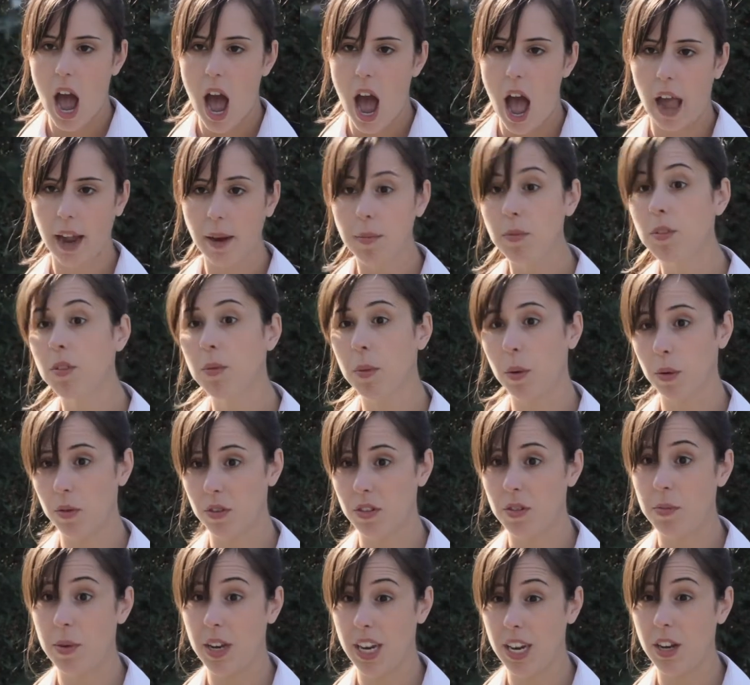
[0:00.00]
I am supposed
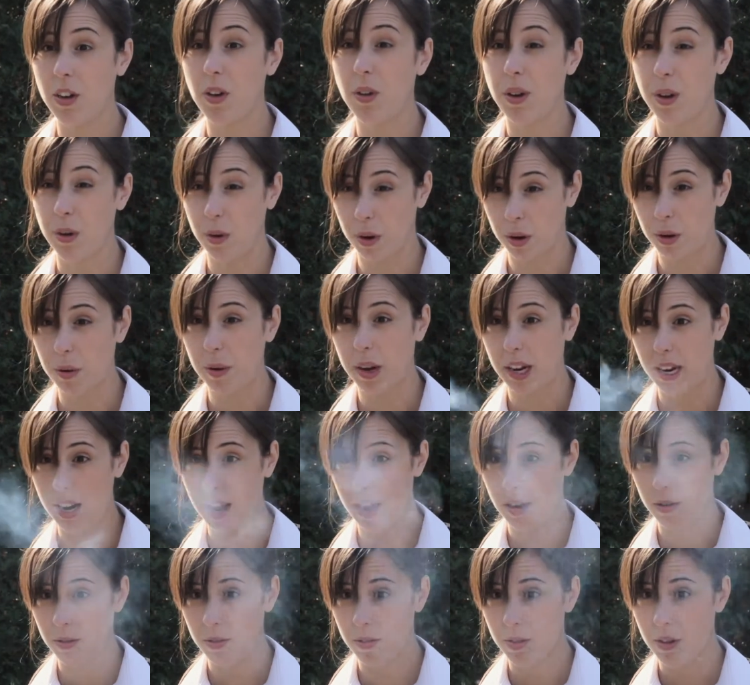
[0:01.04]
to be in New York right
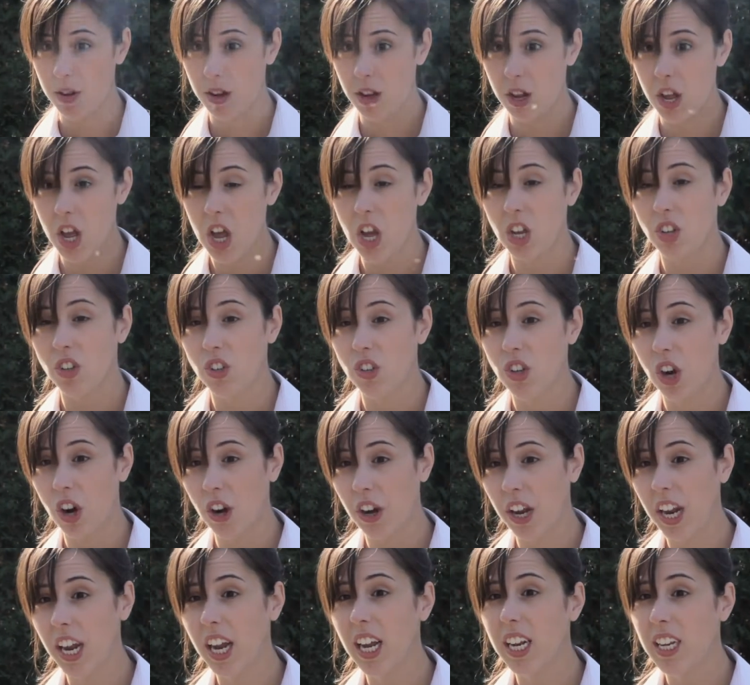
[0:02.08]
now,
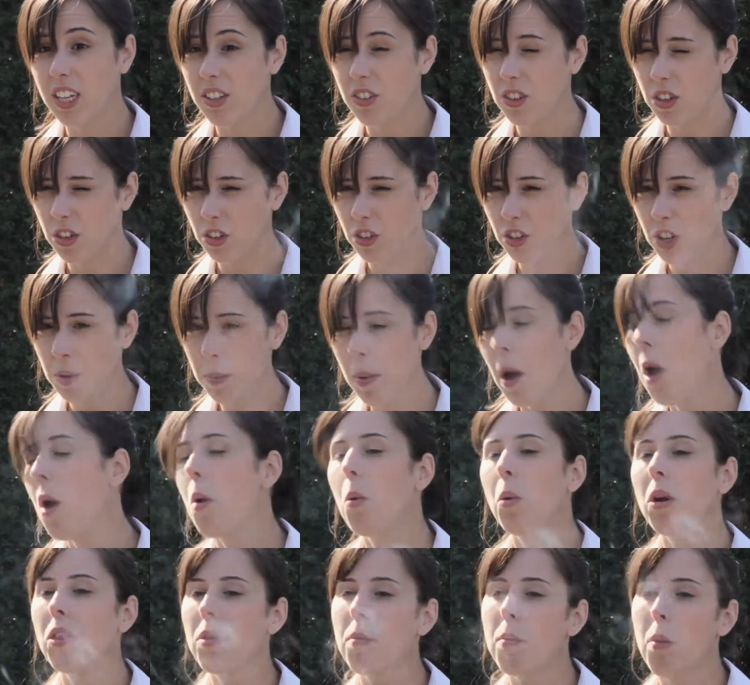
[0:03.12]
starting an internship
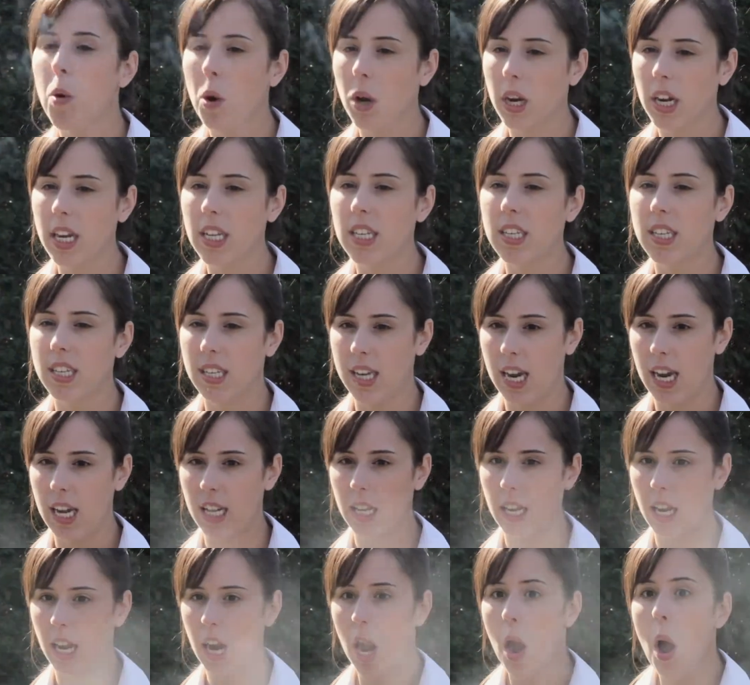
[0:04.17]
with Morgan
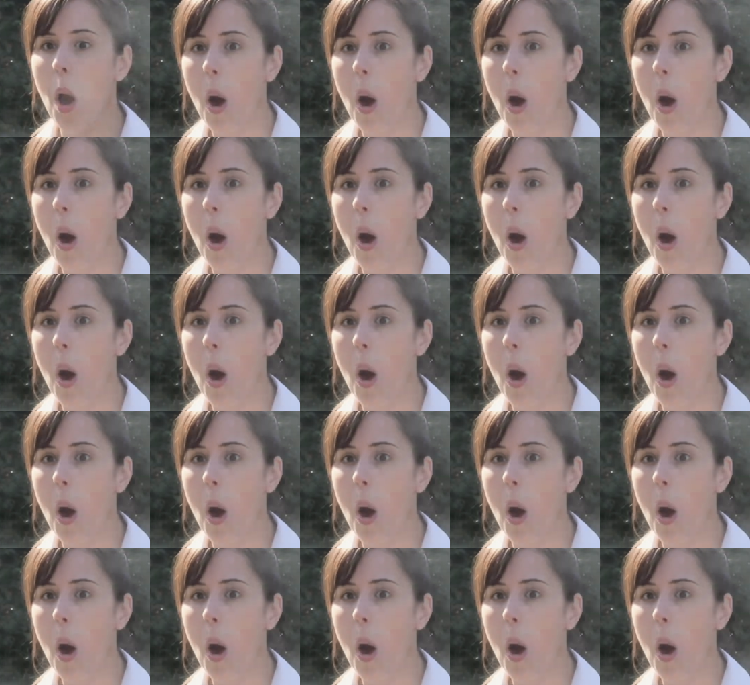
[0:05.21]
Stanley.